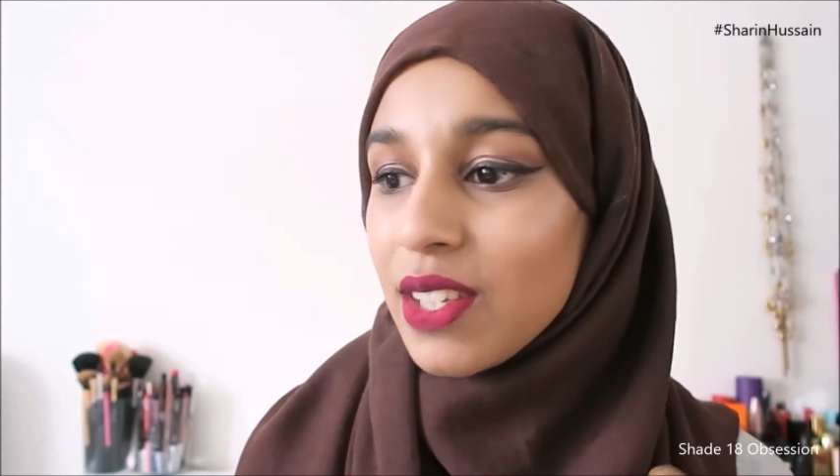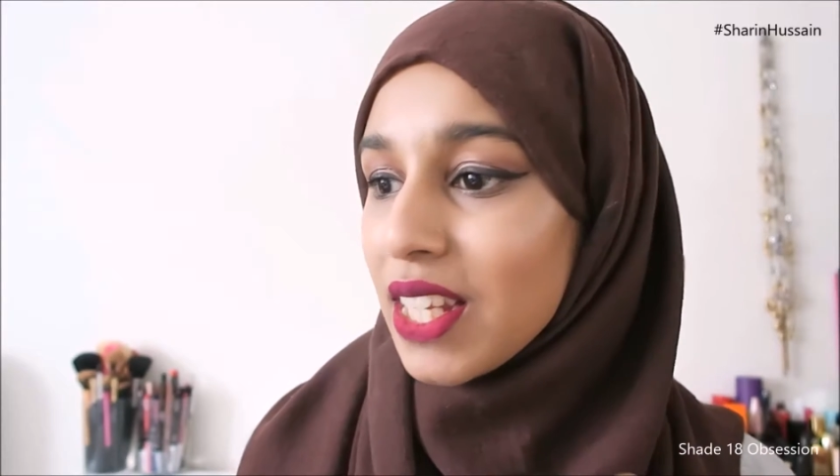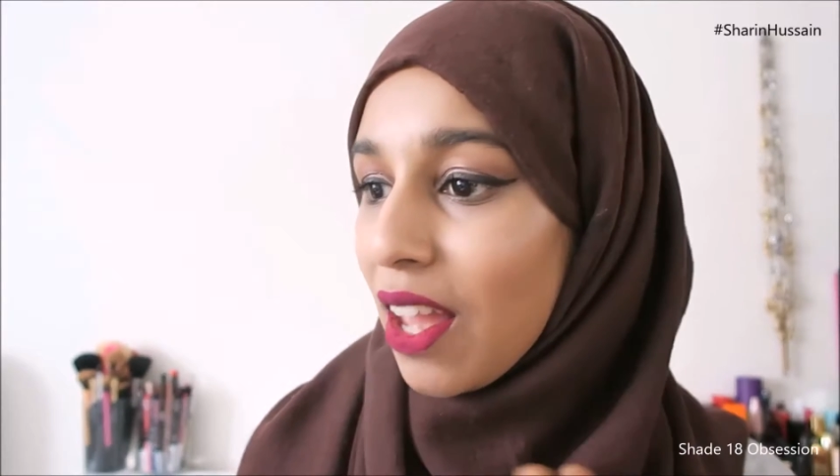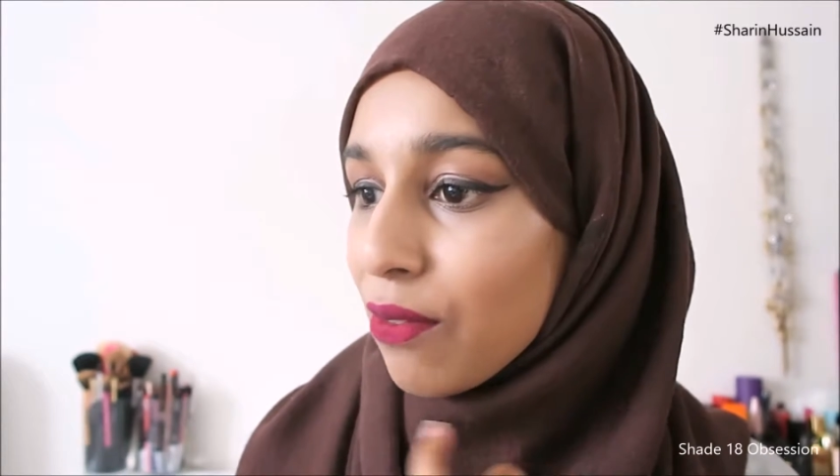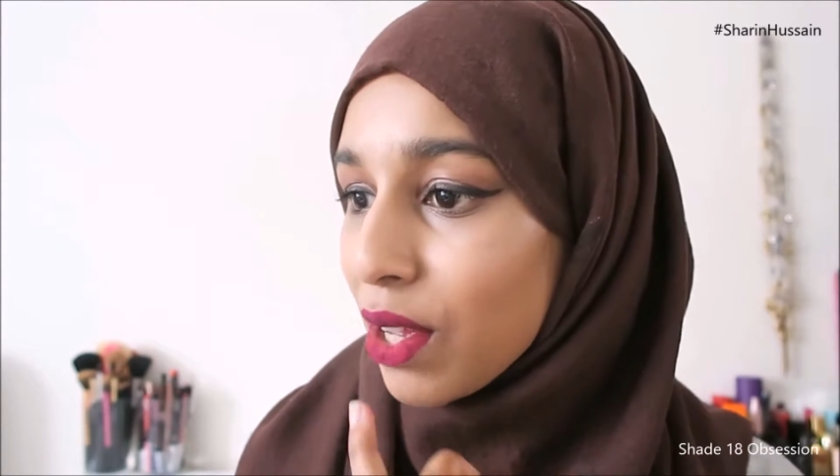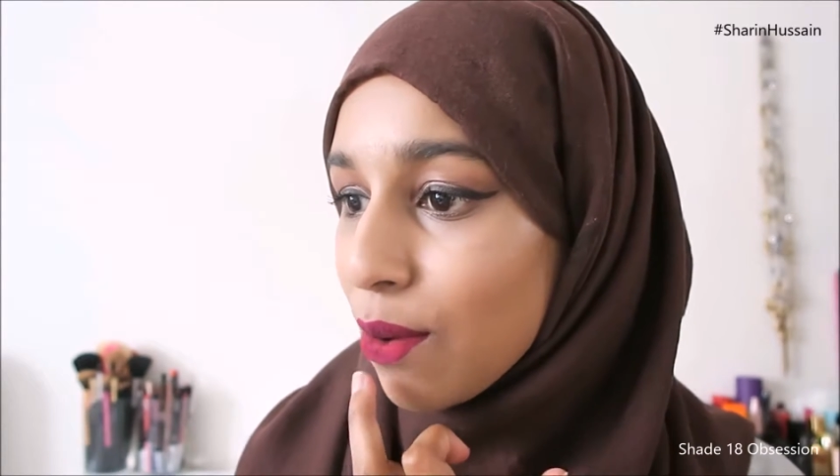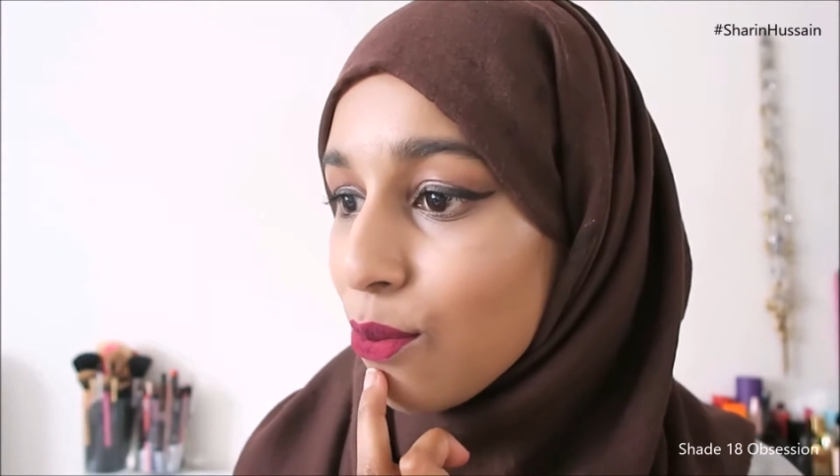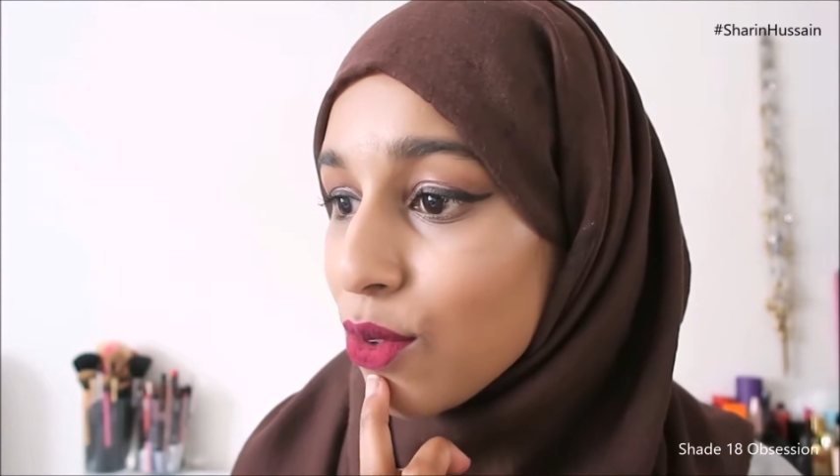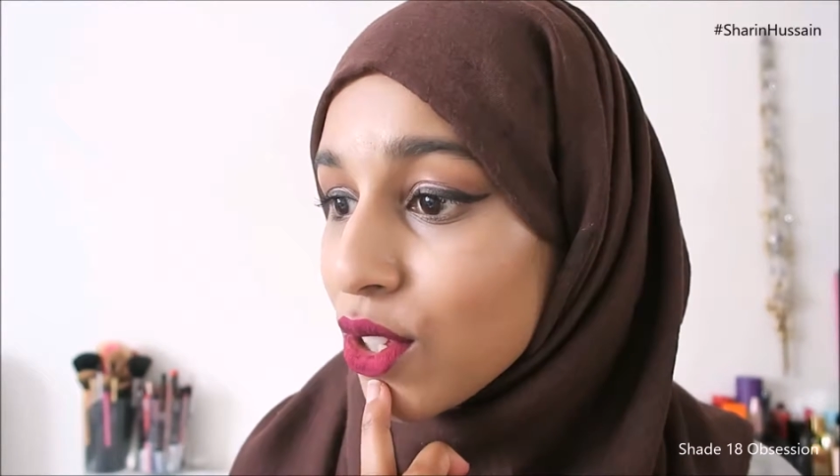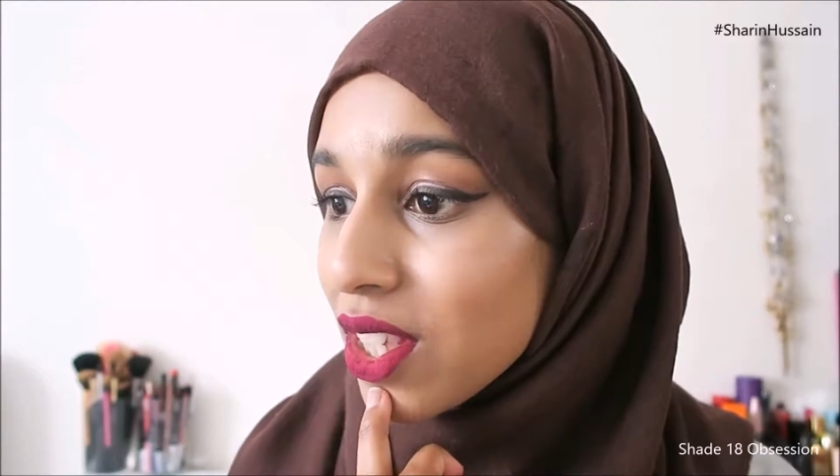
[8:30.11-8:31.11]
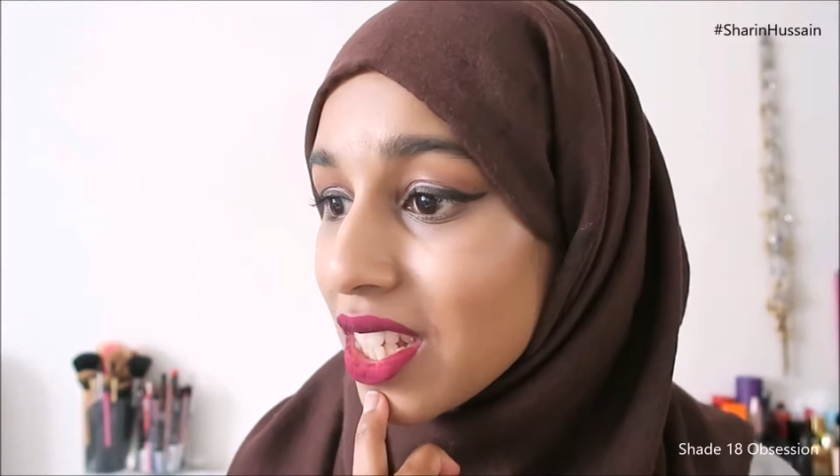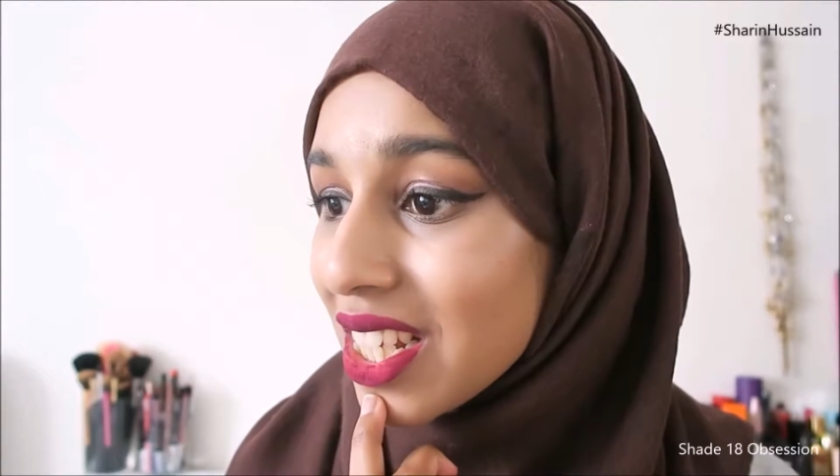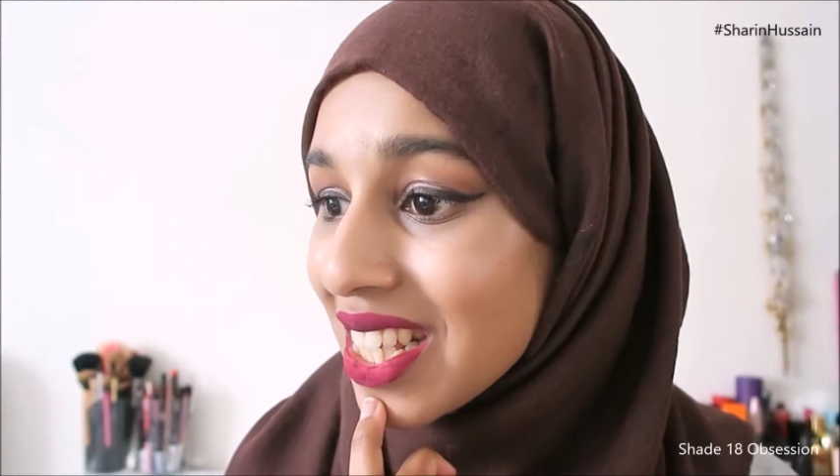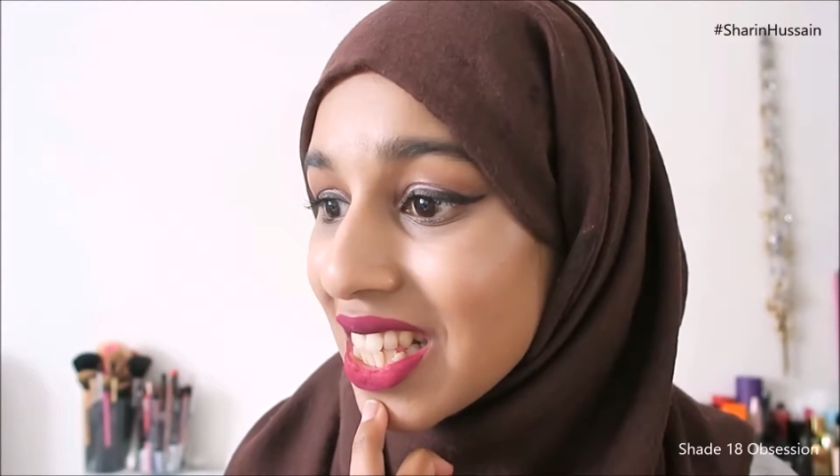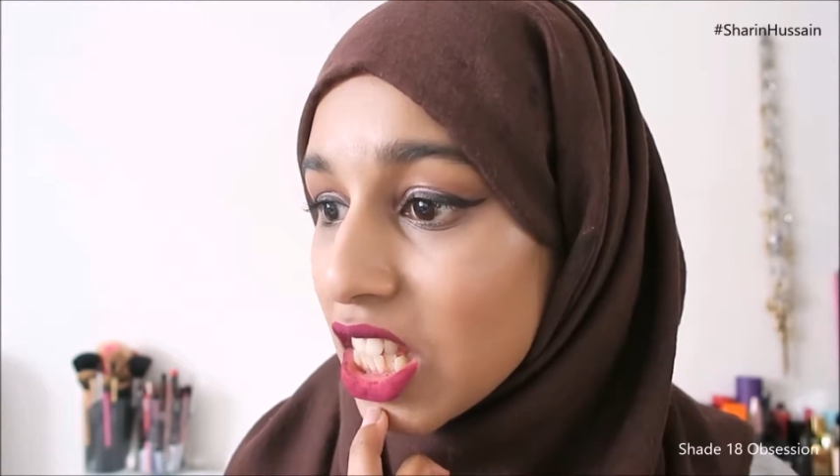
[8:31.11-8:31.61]
it together it was
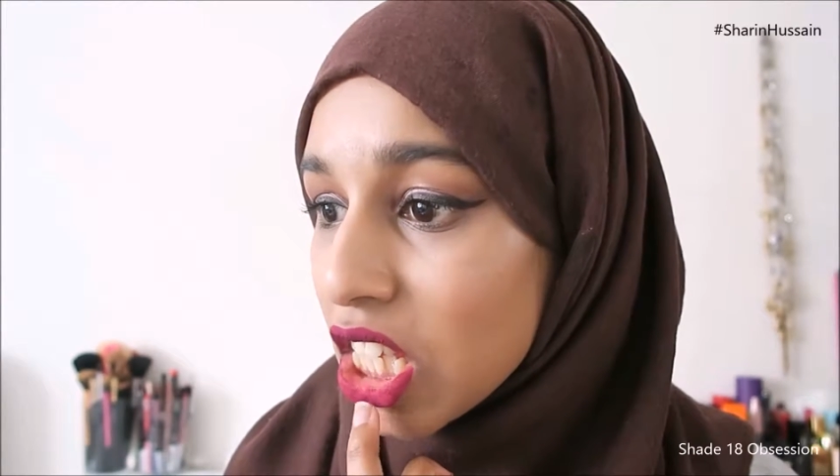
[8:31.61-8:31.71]
just